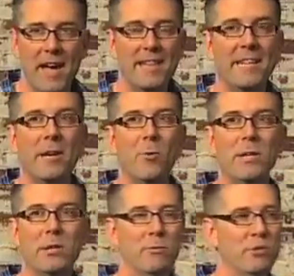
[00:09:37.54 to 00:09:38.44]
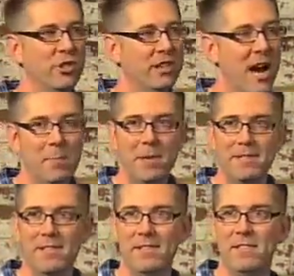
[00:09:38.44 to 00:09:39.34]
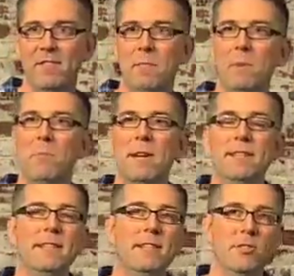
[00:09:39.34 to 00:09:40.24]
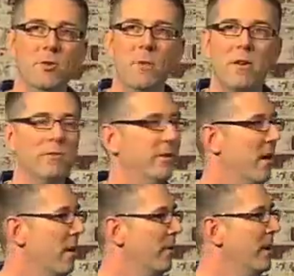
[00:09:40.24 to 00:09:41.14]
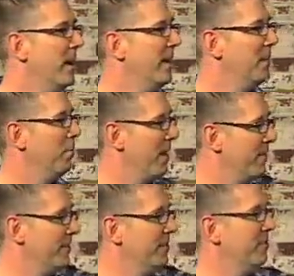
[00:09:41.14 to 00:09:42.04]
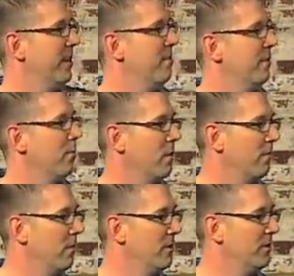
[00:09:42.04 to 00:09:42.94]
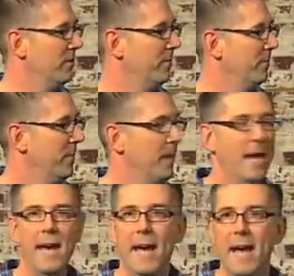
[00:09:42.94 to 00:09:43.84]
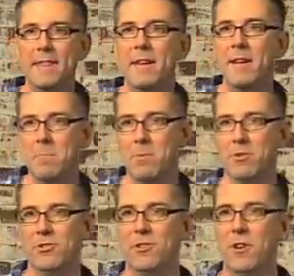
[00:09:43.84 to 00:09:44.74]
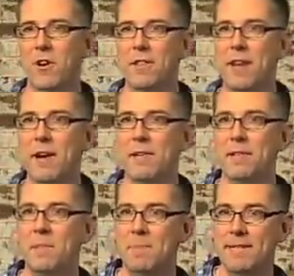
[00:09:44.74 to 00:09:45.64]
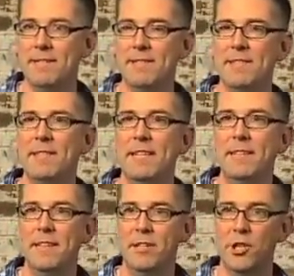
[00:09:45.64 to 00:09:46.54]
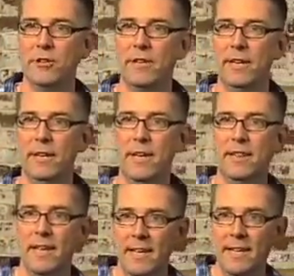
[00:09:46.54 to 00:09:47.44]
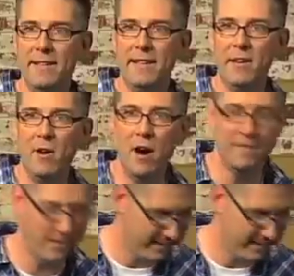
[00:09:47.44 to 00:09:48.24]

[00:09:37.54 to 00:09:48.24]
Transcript: Is it going to stop us from embracing this new model? No. The preferences are there on the workforce, and the numbers are there. The businesses need the agility. They need to kill off the